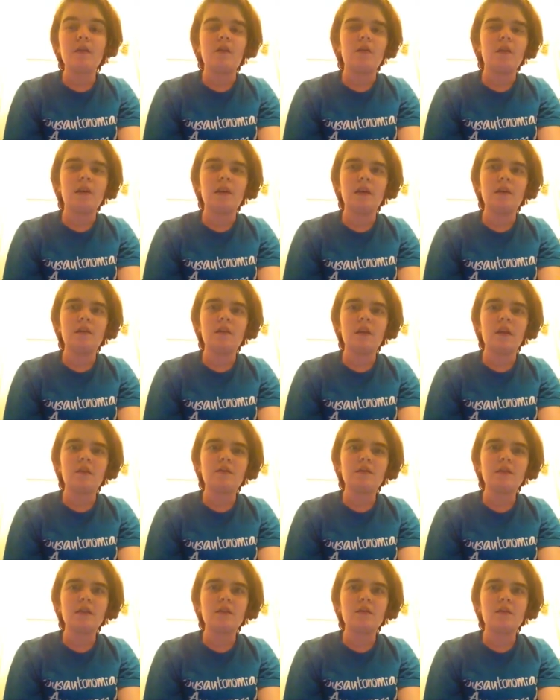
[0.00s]
or either, I
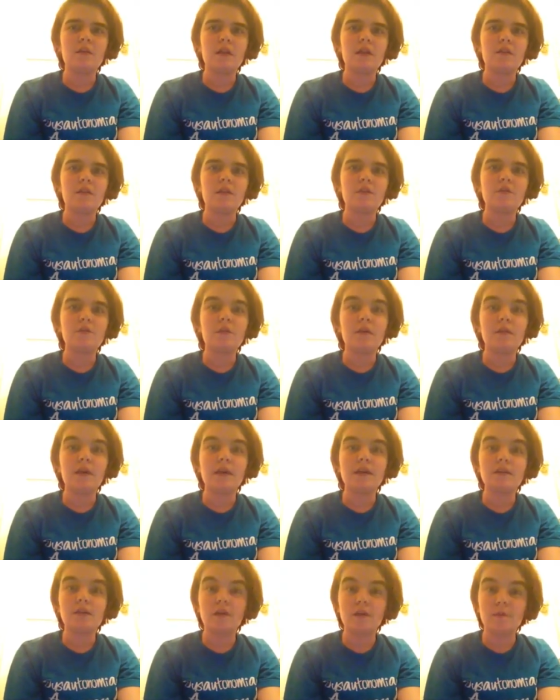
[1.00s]
was either 11 or 12, I
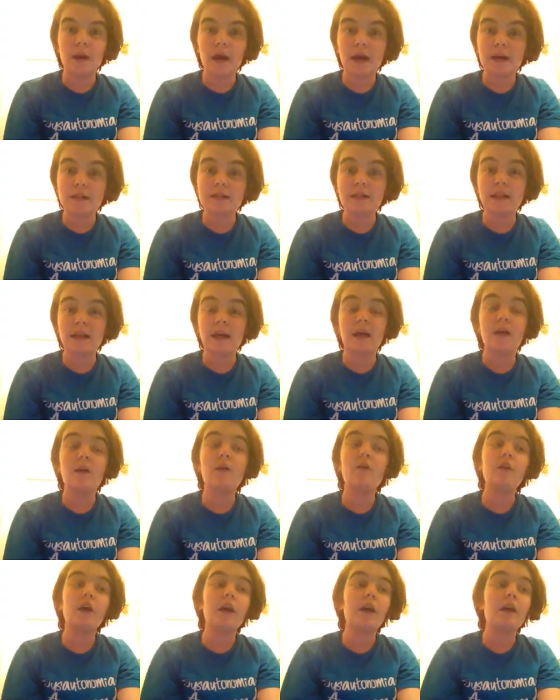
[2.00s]
started passing
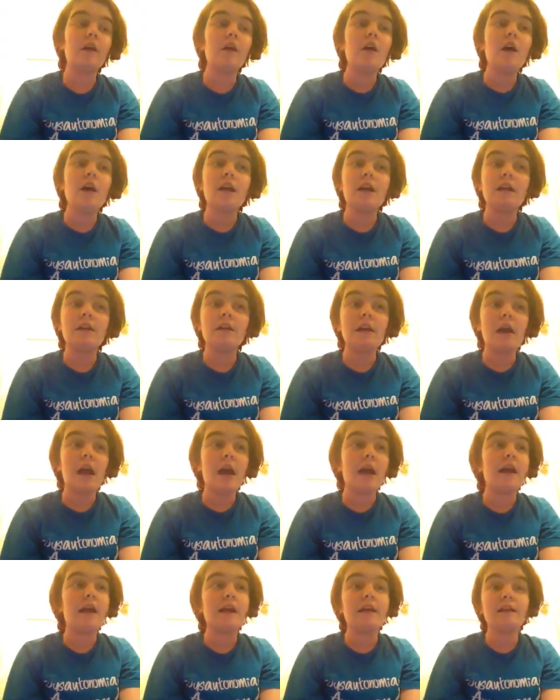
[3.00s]
out like
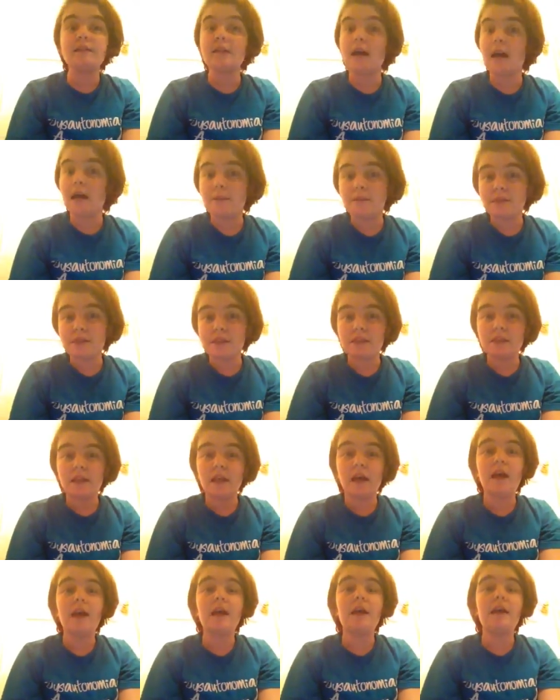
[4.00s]
eight times a
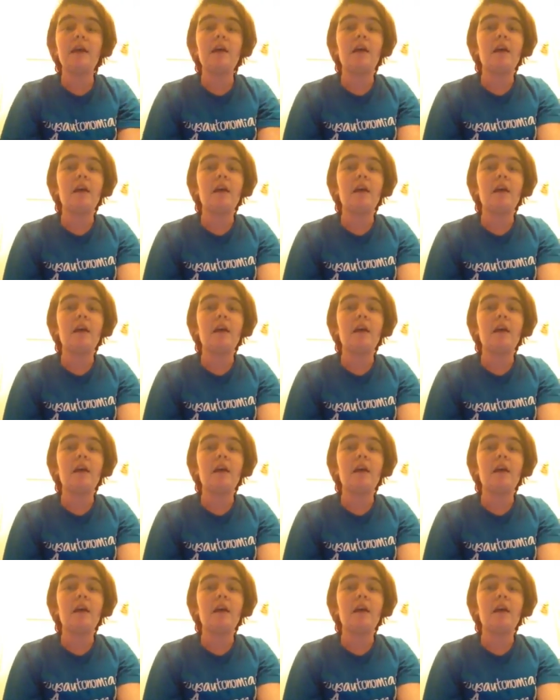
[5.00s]
day.